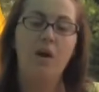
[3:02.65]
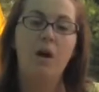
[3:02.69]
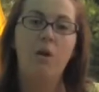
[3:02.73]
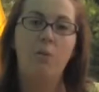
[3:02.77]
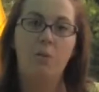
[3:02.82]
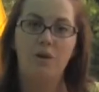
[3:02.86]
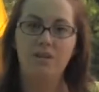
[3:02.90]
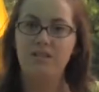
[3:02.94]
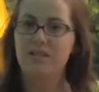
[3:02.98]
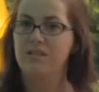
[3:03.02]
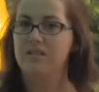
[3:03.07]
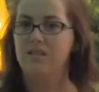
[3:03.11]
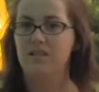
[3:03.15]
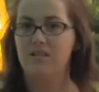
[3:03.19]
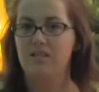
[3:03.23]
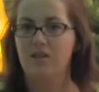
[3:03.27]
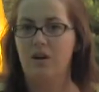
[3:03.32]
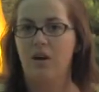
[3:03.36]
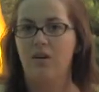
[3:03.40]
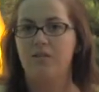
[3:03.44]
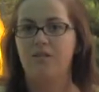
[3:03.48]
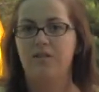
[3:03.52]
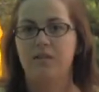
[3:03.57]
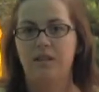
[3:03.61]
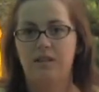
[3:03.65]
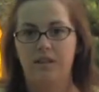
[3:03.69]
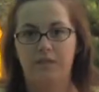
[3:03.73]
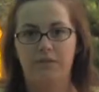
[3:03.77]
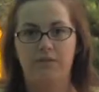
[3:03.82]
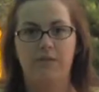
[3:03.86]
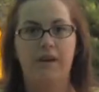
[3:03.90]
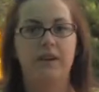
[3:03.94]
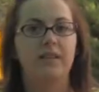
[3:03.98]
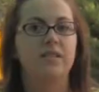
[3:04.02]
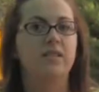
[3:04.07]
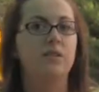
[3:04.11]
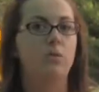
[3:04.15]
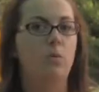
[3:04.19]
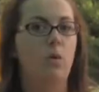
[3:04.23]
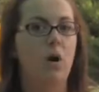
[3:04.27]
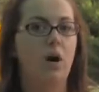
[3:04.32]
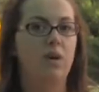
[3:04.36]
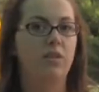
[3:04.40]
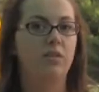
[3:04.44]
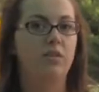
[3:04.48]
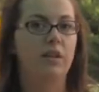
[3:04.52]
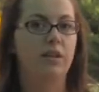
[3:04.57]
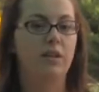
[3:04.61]
Once this dissolves and it affects the
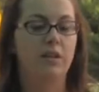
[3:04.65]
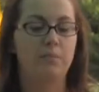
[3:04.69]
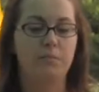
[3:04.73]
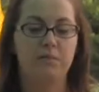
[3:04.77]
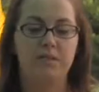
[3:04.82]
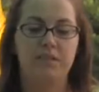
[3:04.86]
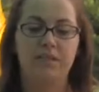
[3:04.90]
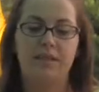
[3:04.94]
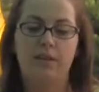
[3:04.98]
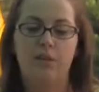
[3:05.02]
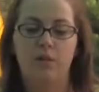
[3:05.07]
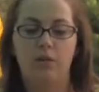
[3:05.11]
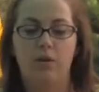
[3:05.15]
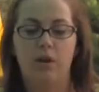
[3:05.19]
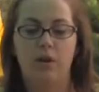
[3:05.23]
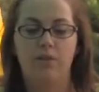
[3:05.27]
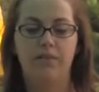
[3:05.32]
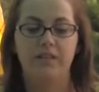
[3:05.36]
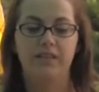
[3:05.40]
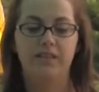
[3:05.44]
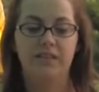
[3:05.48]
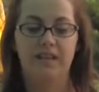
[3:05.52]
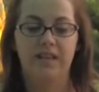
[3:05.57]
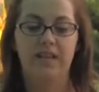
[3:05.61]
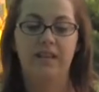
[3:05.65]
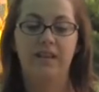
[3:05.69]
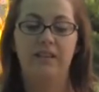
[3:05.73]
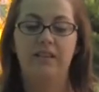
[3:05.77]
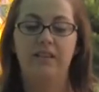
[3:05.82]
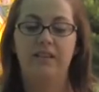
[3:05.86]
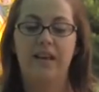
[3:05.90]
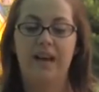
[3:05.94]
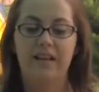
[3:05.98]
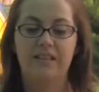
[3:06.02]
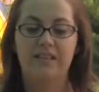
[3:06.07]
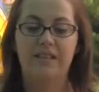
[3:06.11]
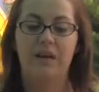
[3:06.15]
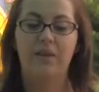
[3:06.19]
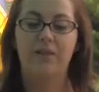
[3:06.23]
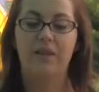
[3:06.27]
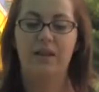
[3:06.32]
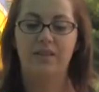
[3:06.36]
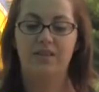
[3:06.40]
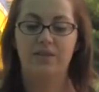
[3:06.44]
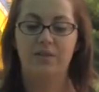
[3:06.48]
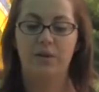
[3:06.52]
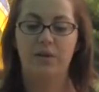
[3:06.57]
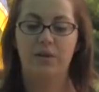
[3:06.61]
water that the mosquito larva is in, that's how
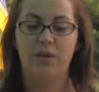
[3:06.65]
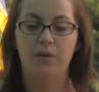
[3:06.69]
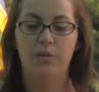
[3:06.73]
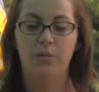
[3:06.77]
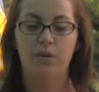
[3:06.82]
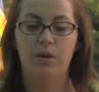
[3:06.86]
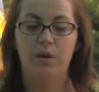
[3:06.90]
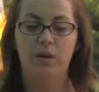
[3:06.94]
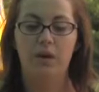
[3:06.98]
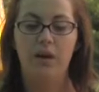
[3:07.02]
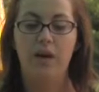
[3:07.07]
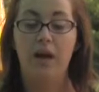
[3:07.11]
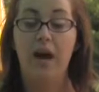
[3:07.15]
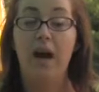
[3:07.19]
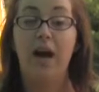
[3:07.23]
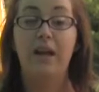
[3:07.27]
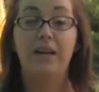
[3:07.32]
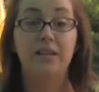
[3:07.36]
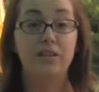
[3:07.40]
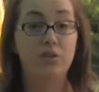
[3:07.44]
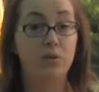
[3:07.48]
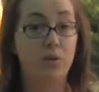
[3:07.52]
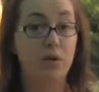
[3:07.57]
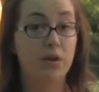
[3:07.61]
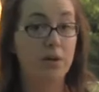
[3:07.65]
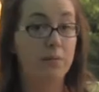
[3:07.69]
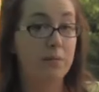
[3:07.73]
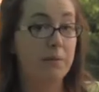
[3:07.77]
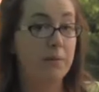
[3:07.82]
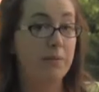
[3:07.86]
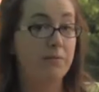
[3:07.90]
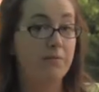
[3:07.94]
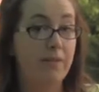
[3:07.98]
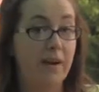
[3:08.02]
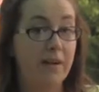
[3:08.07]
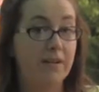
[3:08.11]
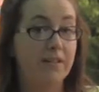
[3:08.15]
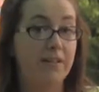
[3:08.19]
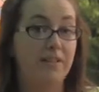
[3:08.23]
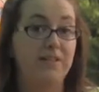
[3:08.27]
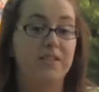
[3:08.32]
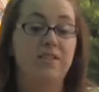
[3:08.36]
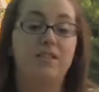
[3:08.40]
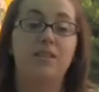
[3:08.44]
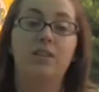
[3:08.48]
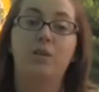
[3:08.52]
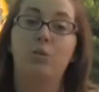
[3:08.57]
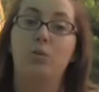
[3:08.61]
that's going to work. And it's going to be effective.
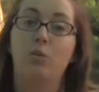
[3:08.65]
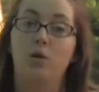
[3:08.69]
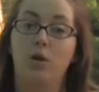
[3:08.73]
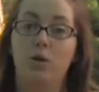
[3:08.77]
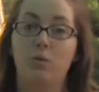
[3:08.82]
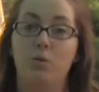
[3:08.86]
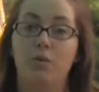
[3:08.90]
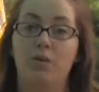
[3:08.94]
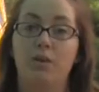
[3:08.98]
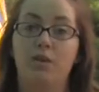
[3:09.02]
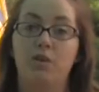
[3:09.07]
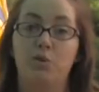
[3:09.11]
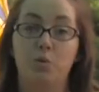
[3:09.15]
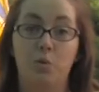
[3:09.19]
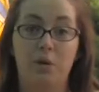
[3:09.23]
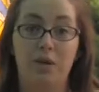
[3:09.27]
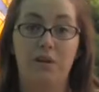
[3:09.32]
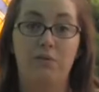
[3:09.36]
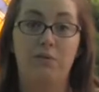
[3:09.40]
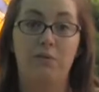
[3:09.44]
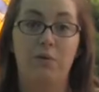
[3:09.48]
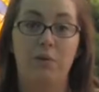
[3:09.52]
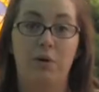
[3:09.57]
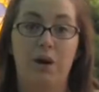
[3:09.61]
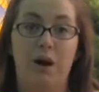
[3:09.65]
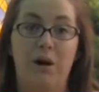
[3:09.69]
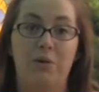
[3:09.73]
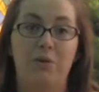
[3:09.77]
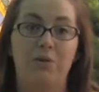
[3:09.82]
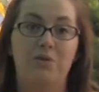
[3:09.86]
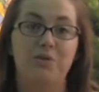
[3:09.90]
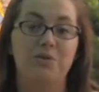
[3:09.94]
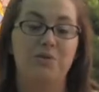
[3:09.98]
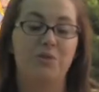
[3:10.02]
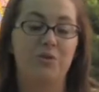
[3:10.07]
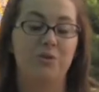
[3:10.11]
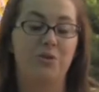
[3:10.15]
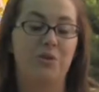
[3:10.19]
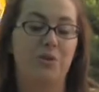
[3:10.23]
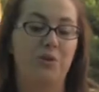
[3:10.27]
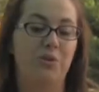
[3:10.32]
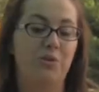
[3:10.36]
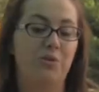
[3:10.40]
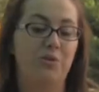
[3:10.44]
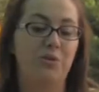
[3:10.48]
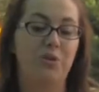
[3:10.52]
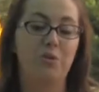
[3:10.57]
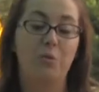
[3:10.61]
It's going to work within 24 hours. So
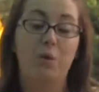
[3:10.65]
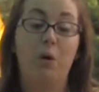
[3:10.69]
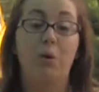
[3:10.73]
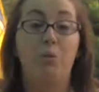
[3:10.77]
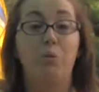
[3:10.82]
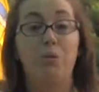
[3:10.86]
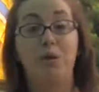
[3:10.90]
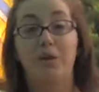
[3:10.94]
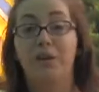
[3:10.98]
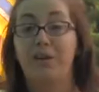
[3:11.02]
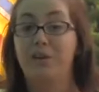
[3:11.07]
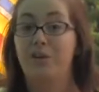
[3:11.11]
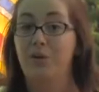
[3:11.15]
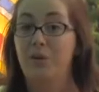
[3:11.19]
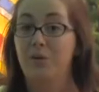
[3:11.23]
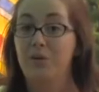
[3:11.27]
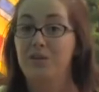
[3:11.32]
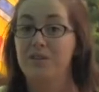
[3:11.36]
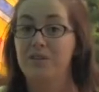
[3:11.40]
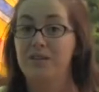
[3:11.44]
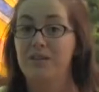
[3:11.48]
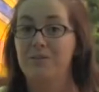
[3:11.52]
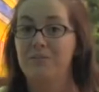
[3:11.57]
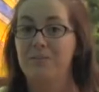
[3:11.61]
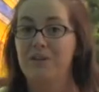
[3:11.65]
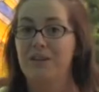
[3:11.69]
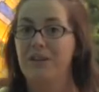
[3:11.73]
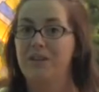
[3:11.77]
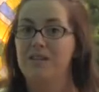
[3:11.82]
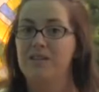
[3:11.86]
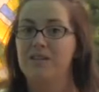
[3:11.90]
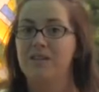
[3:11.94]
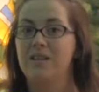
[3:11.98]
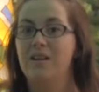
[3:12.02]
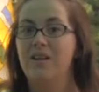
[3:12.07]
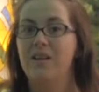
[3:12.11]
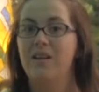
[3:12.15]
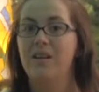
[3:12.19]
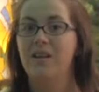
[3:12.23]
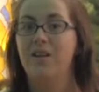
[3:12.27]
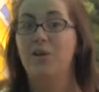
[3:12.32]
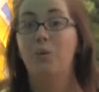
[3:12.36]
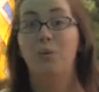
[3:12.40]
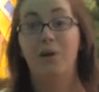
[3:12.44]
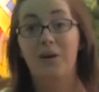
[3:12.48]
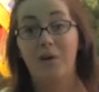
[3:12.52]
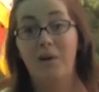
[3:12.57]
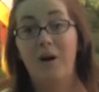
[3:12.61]
you'll, you won't really notice it because
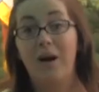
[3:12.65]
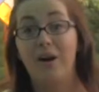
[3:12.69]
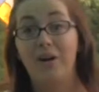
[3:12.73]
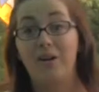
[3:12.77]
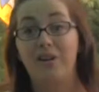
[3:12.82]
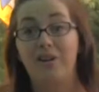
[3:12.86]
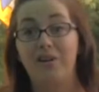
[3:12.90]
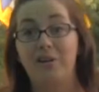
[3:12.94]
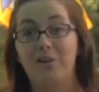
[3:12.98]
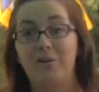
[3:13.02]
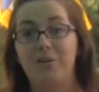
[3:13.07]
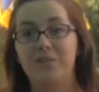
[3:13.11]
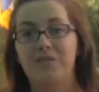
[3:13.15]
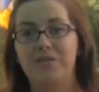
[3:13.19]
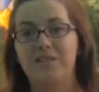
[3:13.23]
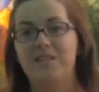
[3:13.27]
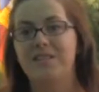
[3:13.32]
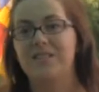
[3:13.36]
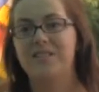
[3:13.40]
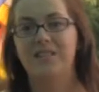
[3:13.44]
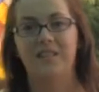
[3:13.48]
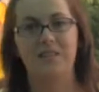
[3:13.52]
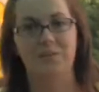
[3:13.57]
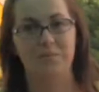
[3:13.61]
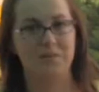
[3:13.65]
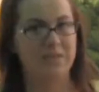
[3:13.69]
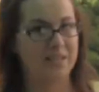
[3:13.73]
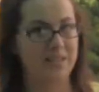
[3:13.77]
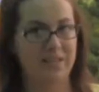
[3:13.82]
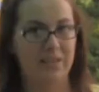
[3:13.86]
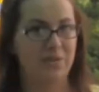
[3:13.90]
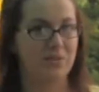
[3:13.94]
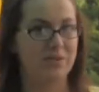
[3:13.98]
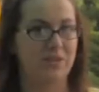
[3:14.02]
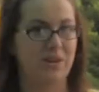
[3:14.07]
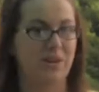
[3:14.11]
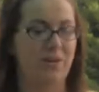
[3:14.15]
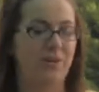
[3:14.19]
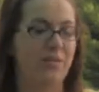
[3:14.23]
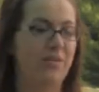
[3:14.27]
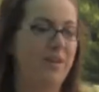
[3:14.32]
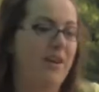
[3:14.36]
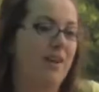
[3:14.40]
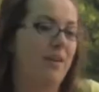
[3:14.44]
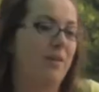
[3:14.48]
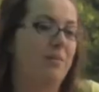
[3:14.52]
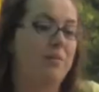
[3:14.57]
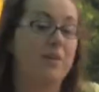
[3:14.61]
the way you are going to notice it is that the mosquitoes aren't
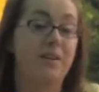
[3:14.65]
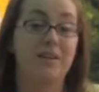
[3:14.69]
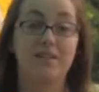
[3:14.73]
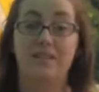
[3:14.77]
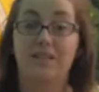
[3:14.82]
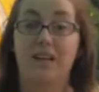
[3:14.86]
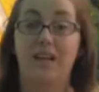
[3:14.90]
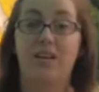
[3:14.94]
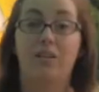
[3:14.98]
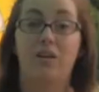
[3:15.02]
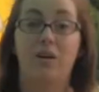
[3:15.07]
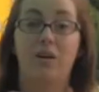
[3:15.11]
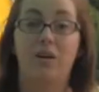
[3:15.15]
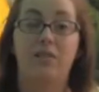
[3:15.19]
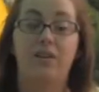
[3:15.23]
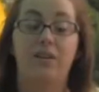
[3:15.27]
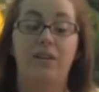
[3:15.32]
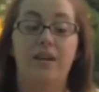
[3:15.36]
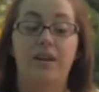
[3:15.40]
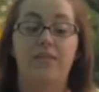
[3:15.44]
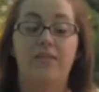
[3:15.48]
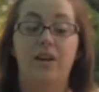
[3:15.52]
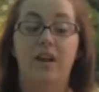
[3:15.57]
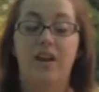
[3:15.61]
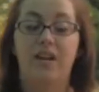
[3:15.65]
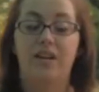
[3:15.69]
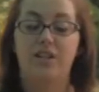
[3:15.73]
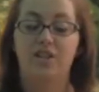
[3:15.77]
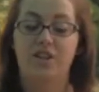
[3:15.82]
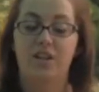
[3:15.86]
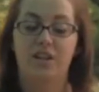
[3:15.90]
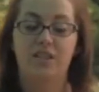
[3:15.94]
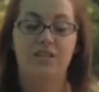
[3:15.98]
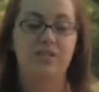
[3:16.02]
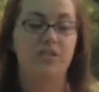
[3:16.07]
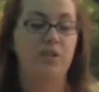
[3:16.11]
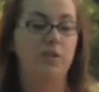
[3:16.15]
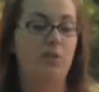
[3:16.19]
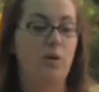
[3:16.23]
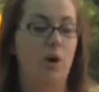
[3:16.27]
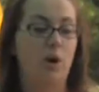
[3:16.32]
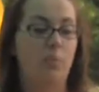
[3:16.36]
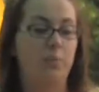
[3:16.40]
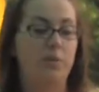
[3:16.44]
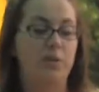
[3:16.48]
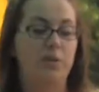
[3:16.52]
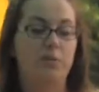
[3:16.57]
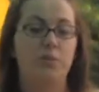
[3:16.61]
there because that larva never had a chance to grow
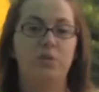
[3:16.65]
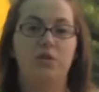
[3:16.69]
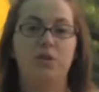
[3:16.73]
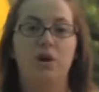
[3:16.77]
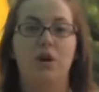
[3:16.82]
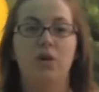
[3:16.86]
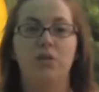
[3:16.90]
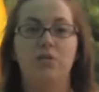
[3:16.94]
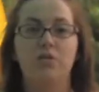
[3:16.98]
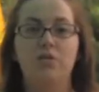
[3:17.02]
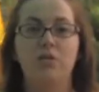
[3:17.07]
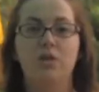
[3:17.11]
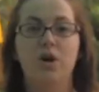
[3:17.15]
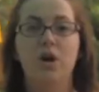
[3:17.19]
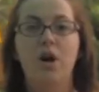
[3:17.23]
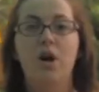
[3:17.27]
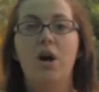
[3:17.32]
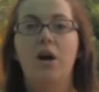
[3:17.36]
up into adults.